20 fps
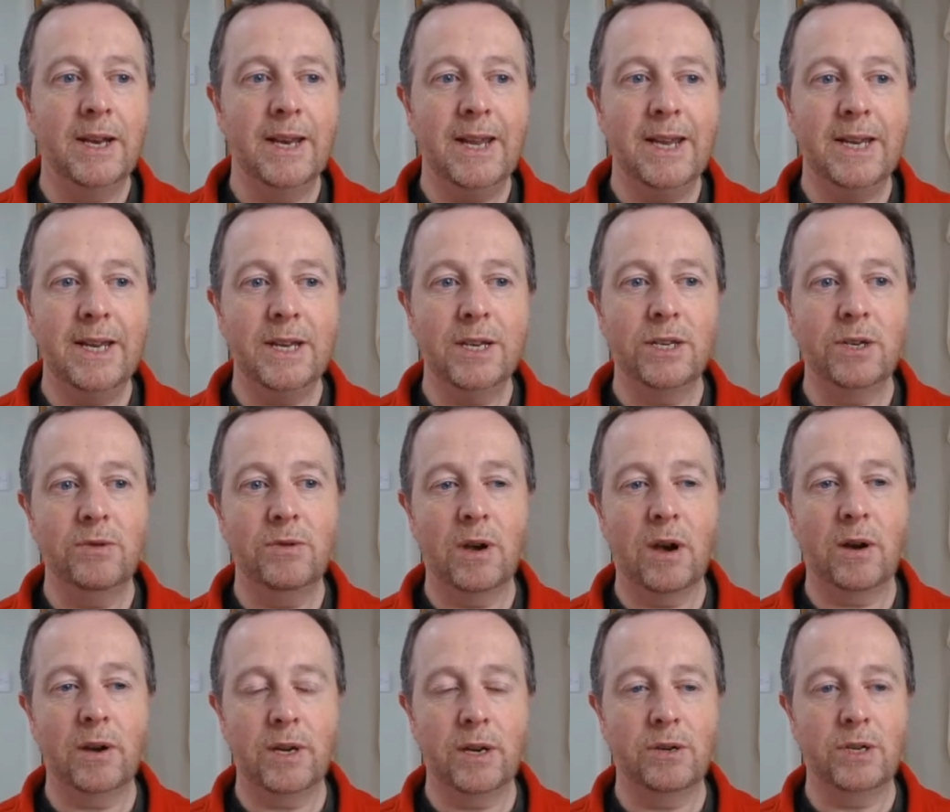leading to
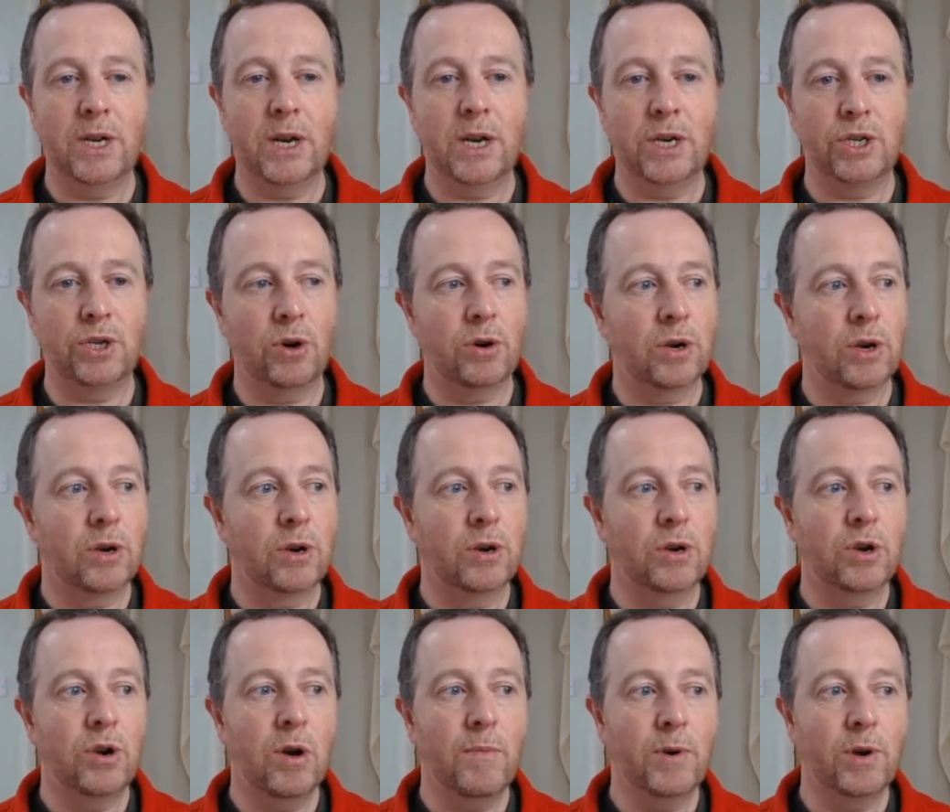cardiogenic shock.
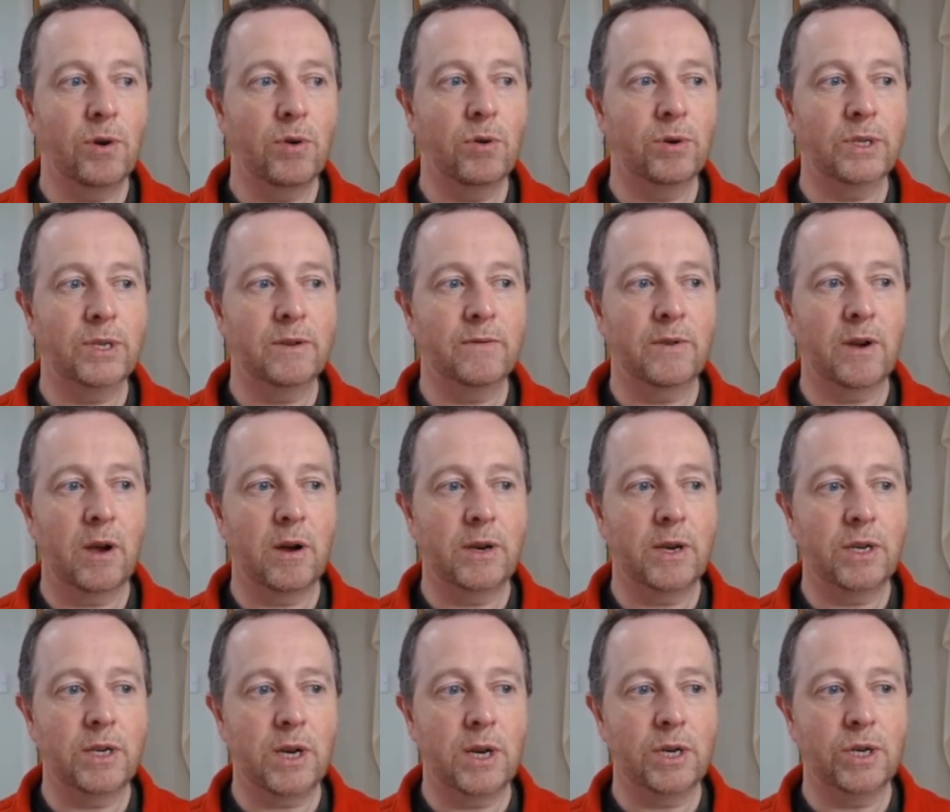Common causes of
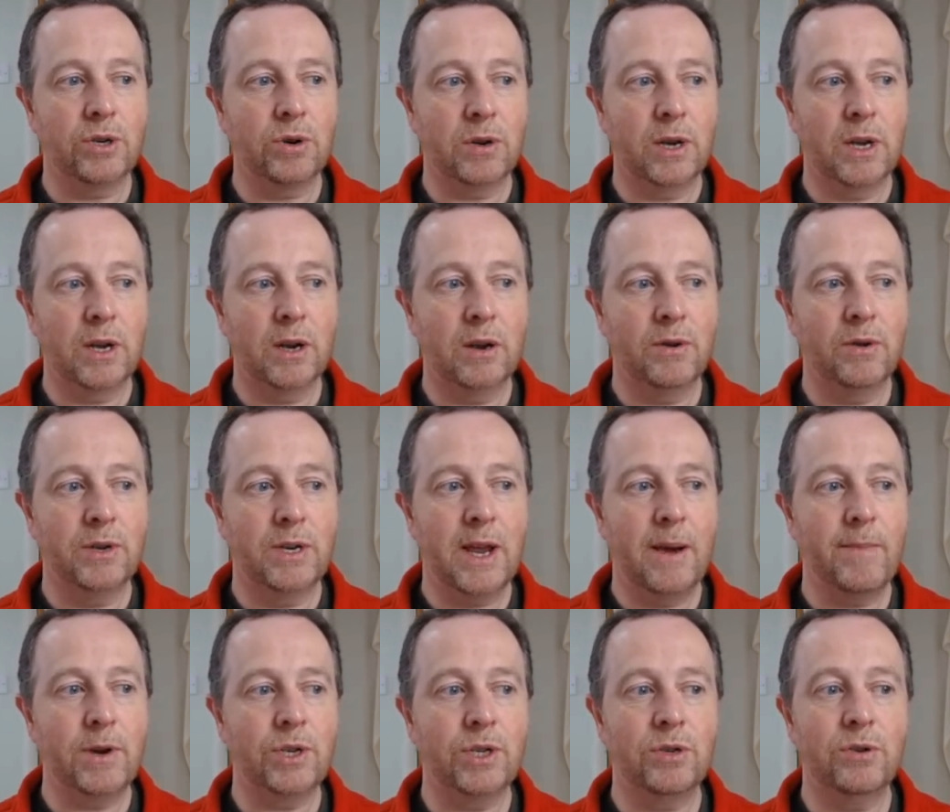cardiogenic shock include
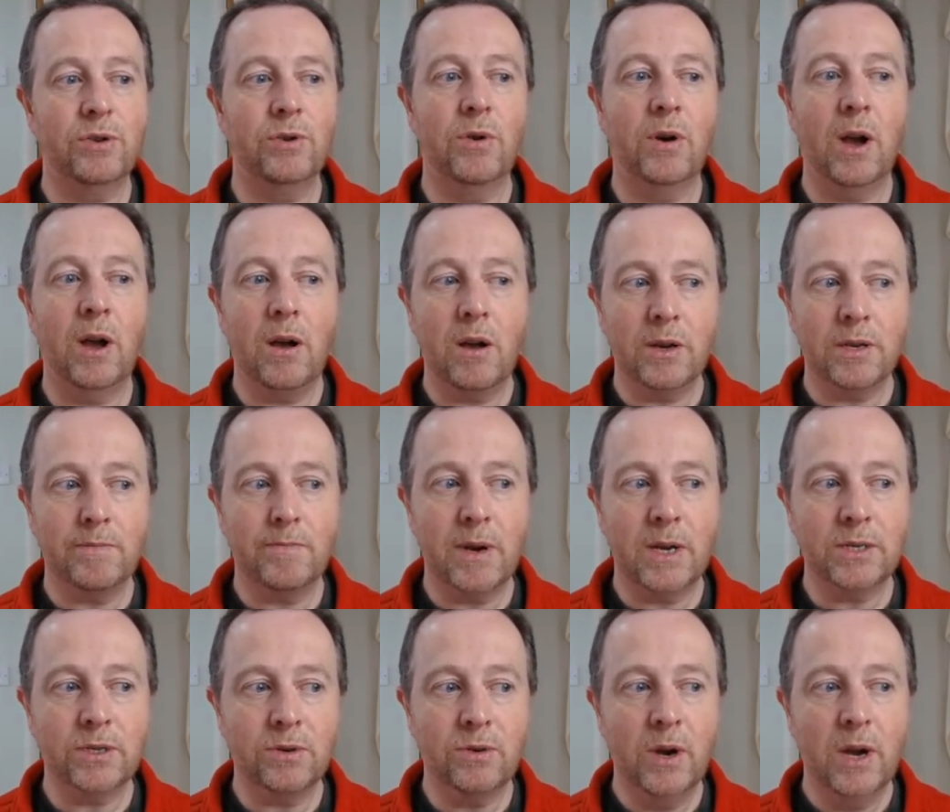damage to your heart
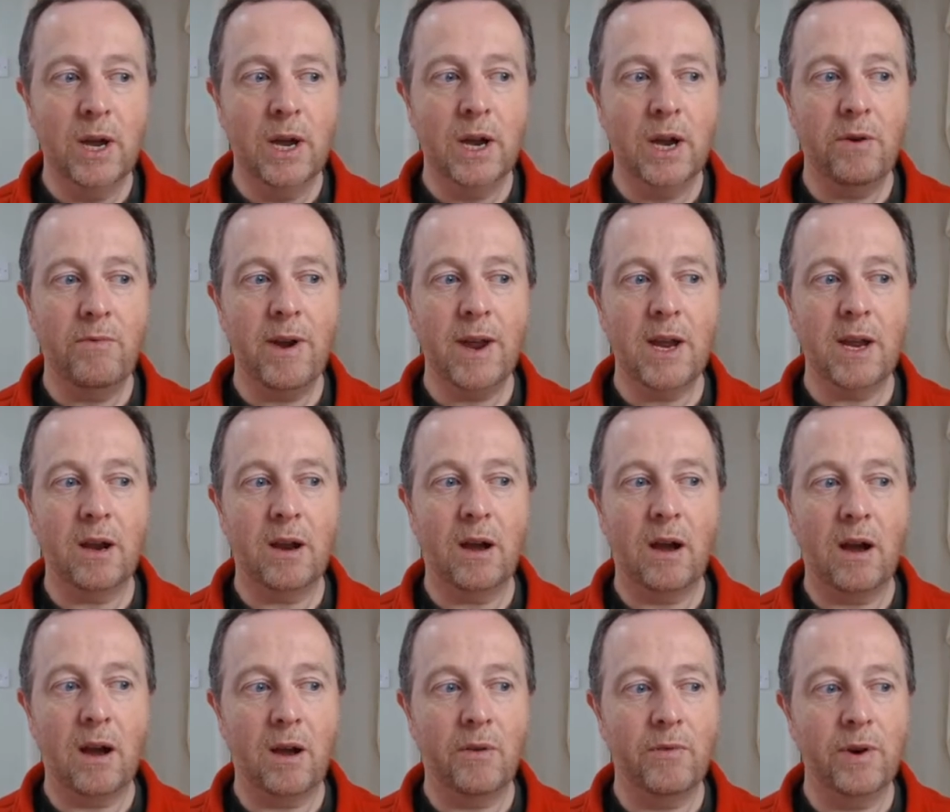muscle, irregular
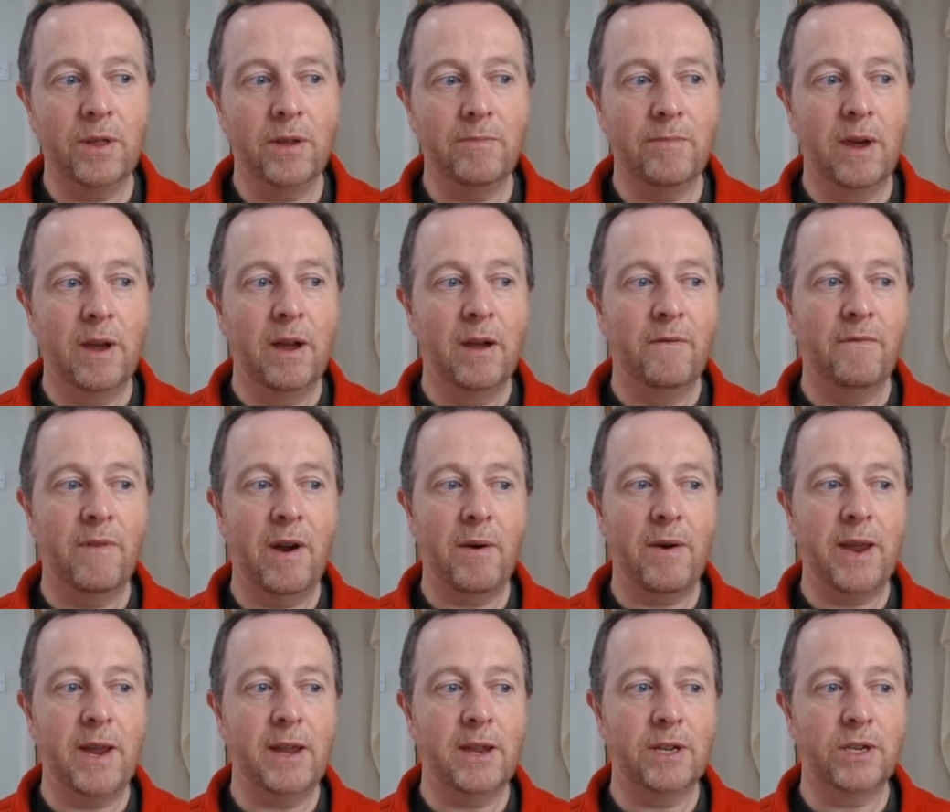heart rhythm,
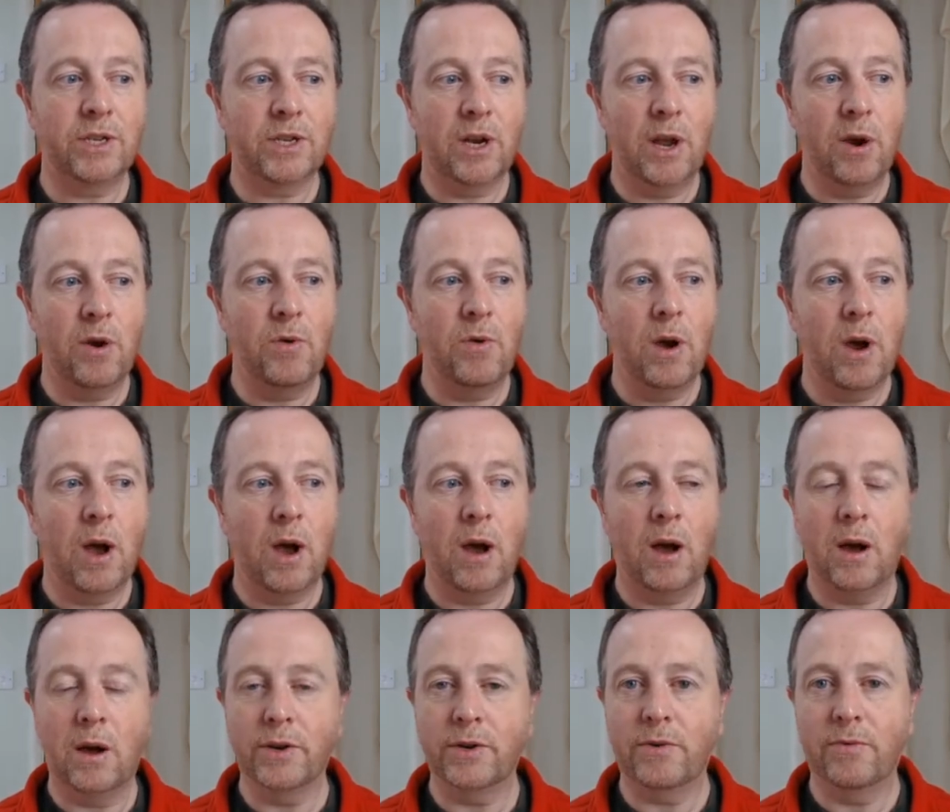very slow
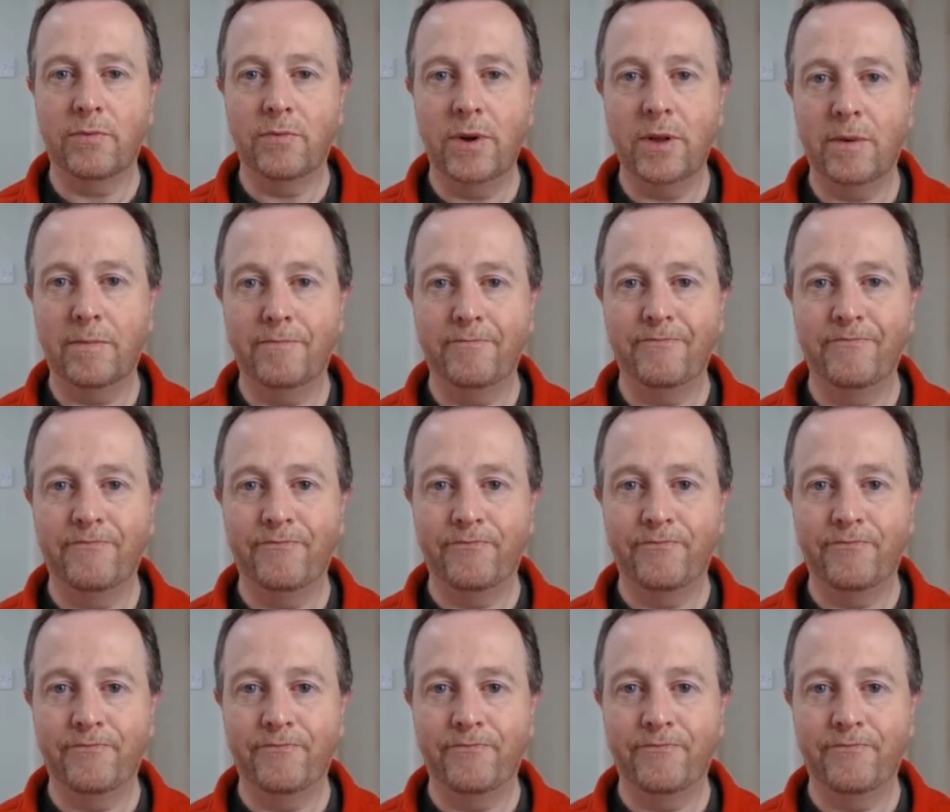heart rhythm.